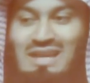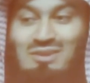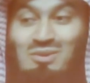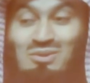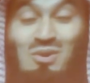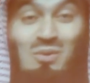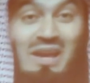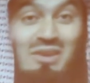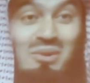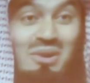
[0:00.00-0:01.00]
I don't know where
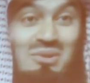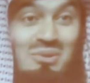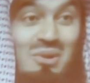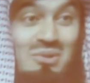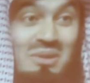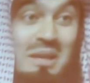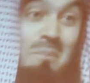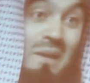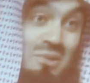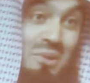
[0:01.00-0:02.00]
you're going to go to get
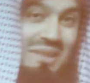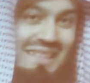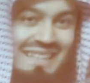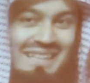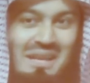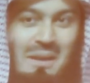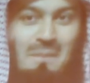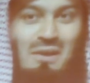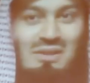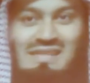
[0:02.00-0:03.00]
petrol,
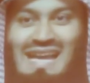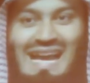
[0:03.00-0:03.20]
because